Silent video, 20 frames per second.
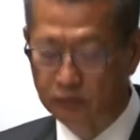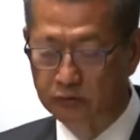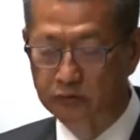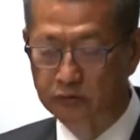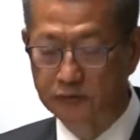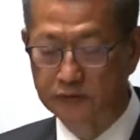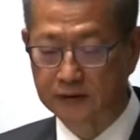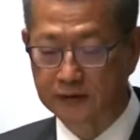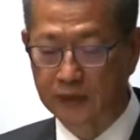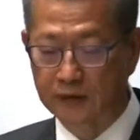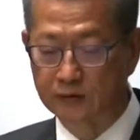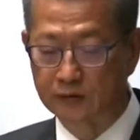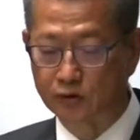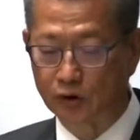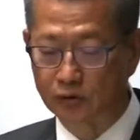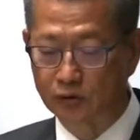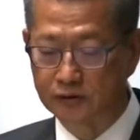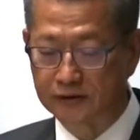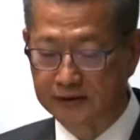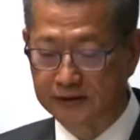It will set
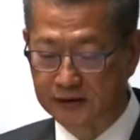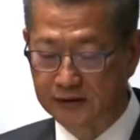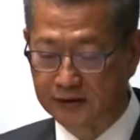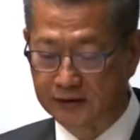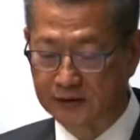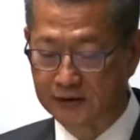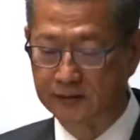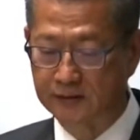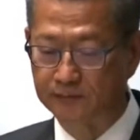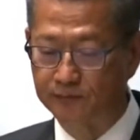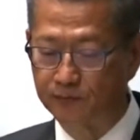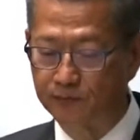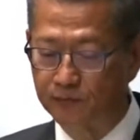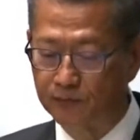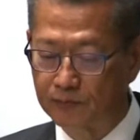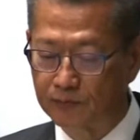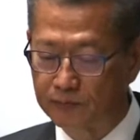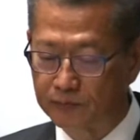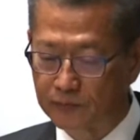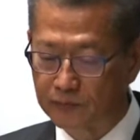out the
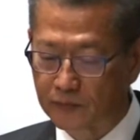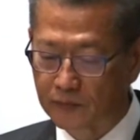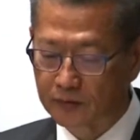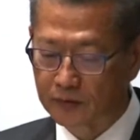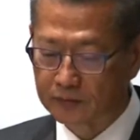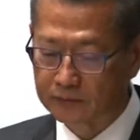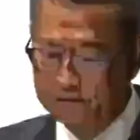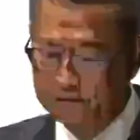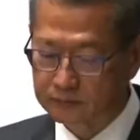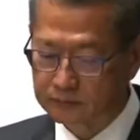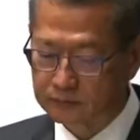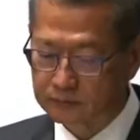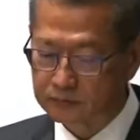development blueprints